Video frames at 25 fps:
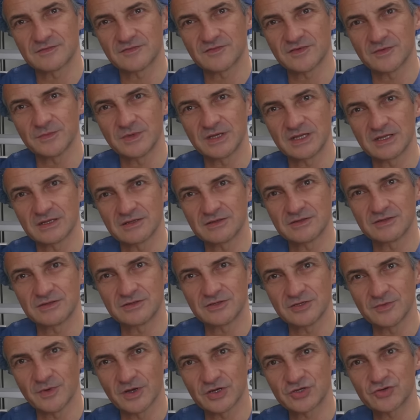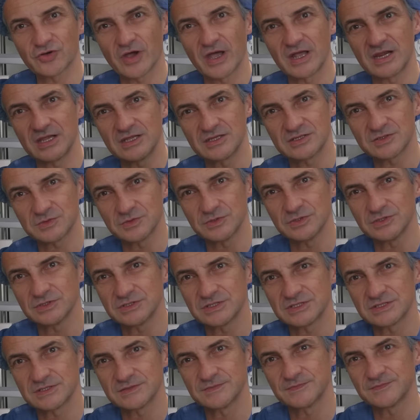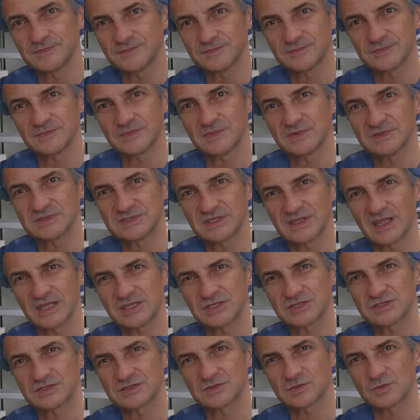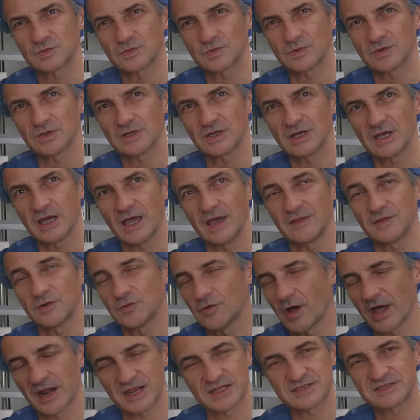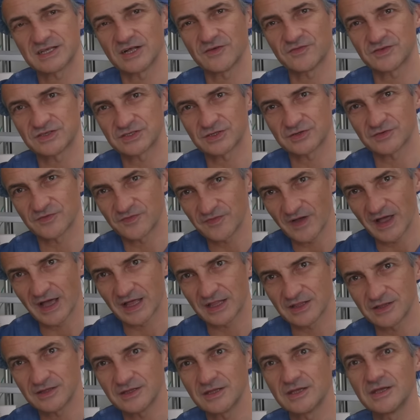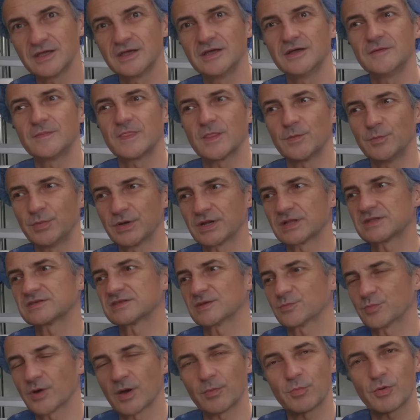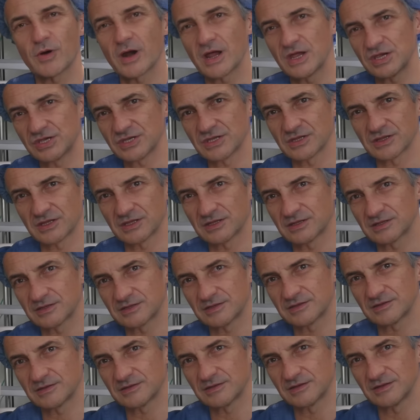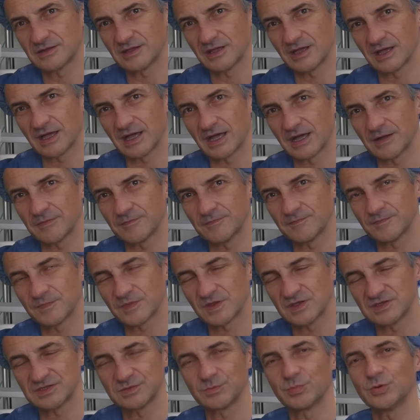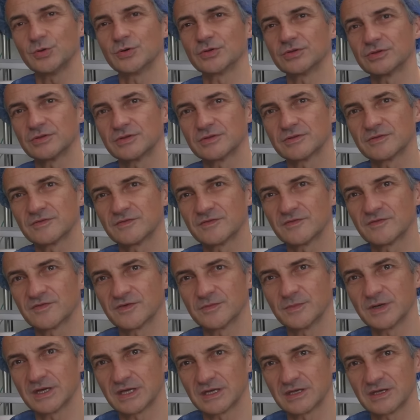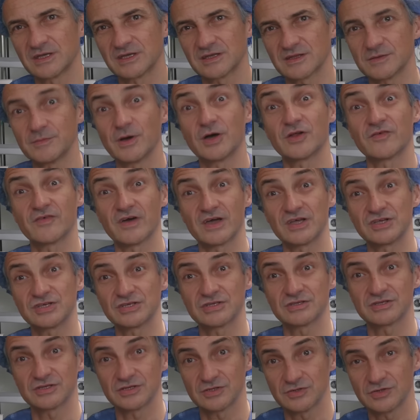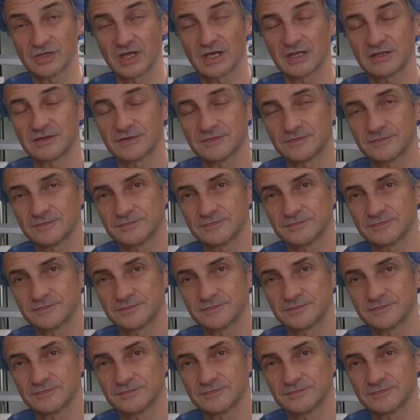for me to do my training towards. Yeah. So that's, and the ride itself is good fun, but it's the preparation that uh, is important yeah. Me, the motivation to do that.